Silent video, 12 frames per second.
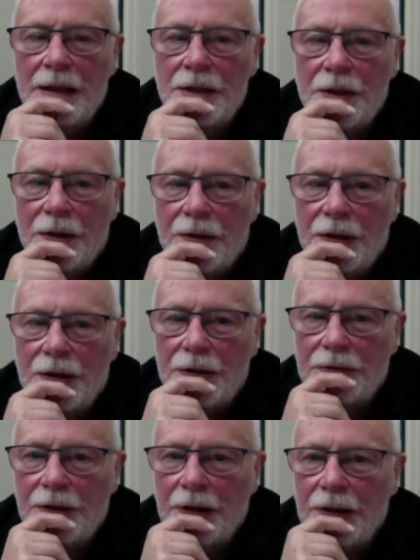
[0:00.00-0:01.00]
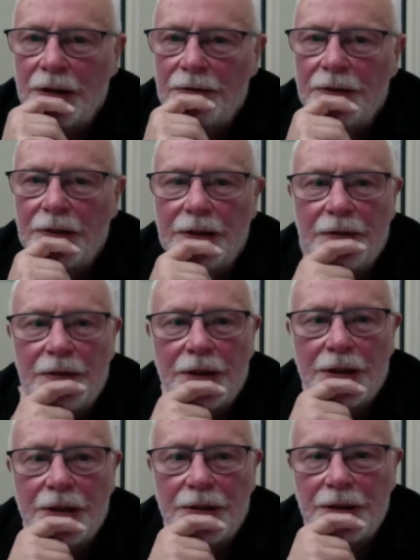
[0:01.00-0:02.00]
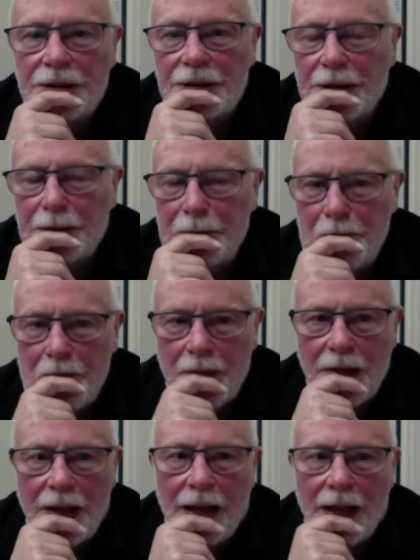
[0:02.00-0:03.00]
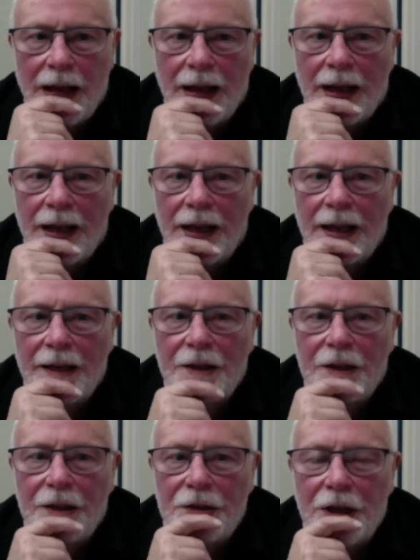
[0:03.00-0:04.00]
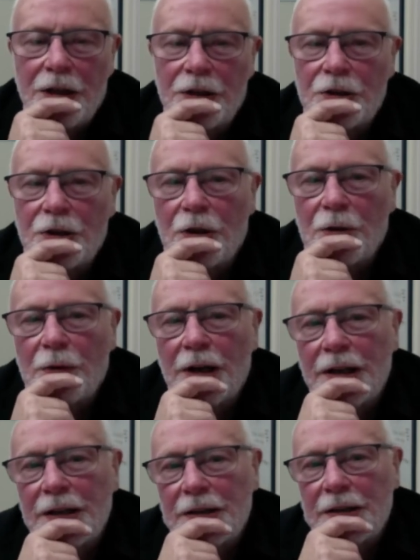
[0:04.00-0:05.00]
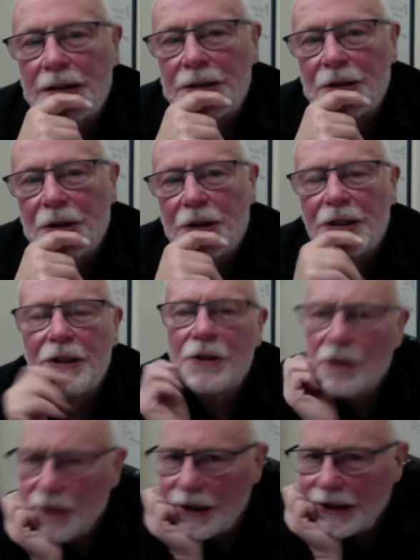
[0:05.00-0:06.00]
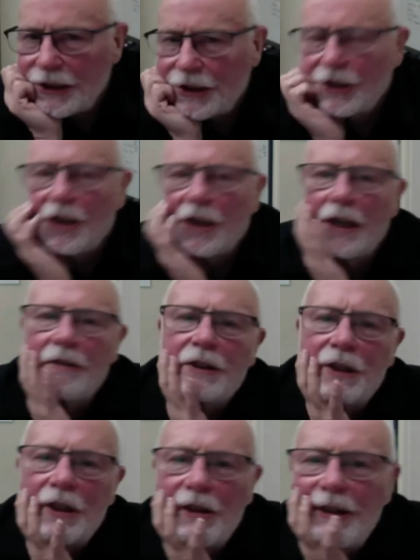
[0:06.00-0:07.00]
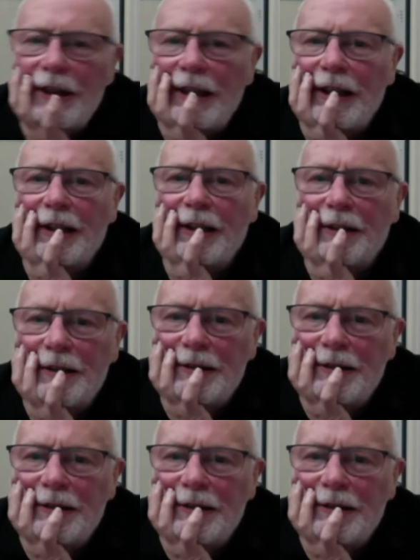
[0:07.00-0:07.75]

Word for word: So I think you'll find it very, very interesting. And, and Joe's not one. He's not. A, you're not really shy in retiring, are you?